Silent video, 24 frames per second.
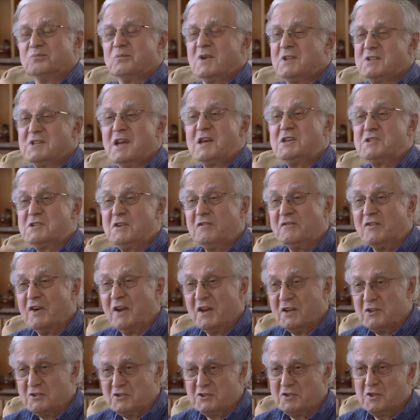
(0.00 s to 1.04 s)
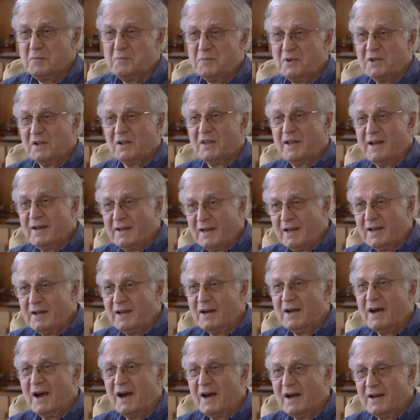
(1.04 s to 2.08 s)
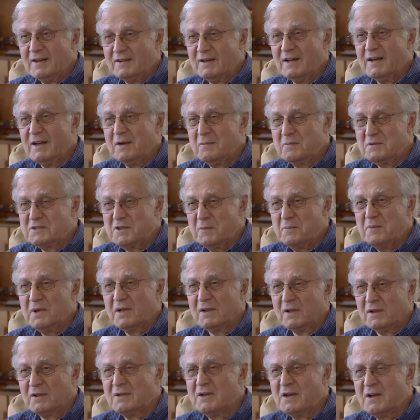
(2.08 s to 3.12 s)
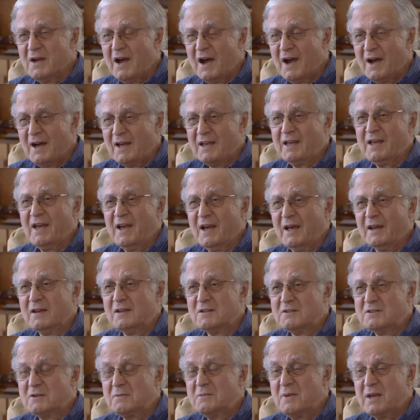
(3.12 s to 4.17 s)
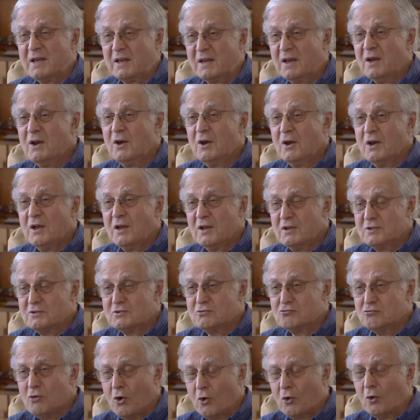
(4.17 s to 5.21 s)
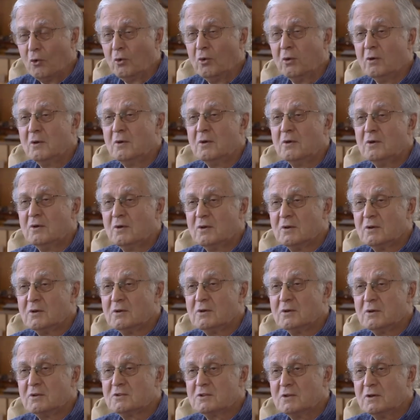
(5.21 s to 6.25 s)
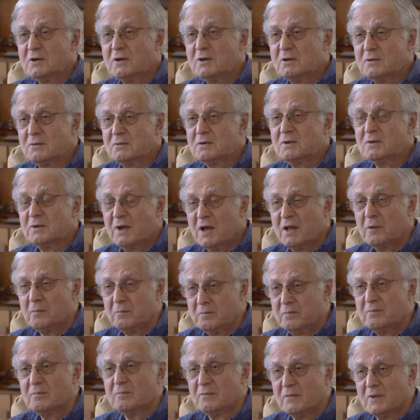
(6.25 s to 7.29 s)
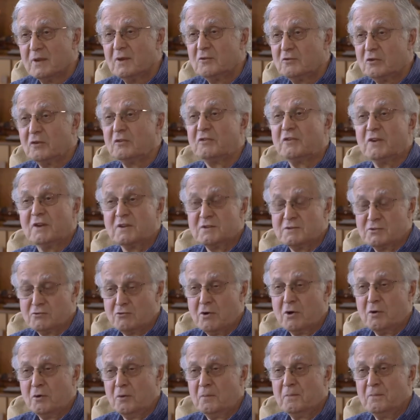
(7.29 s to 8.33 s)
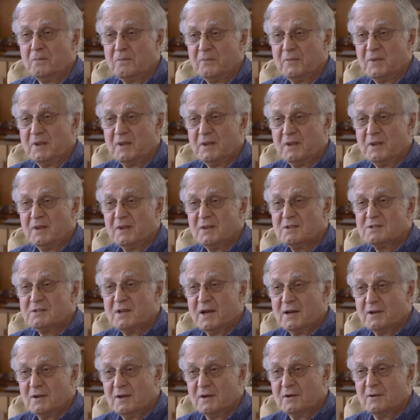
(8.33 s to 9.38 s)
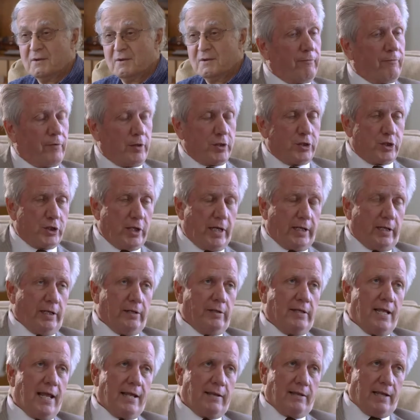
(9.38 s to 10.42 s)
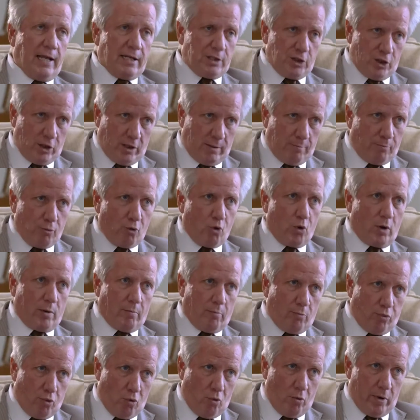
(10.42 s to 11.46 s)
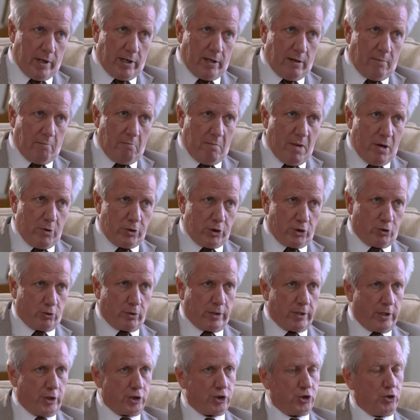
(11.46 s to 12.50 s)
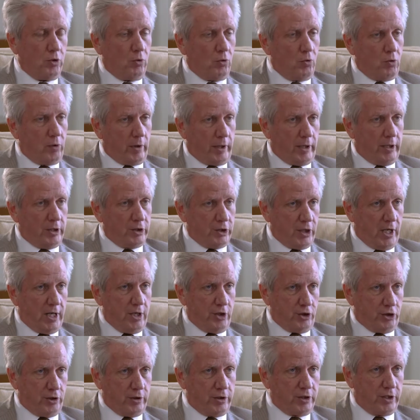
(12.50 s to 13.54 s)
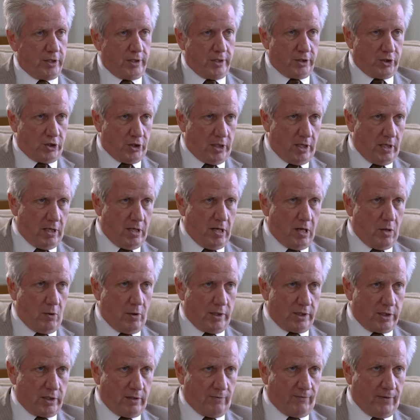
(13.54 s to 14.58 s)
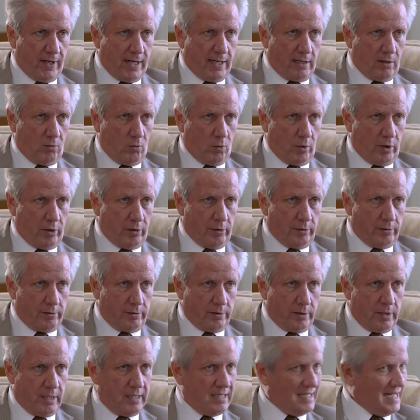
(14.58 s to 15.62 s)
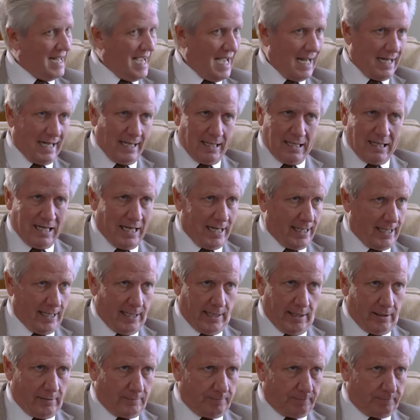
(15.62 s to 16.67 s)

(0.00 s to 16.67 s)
it takes a village to build I, uh, uh, to build uh, ICANN and to make its role to help fulfill its role. Let's deal with for a second. That, that's an important point. In most traditional organizations, the CEO is the final word, not in ICANN.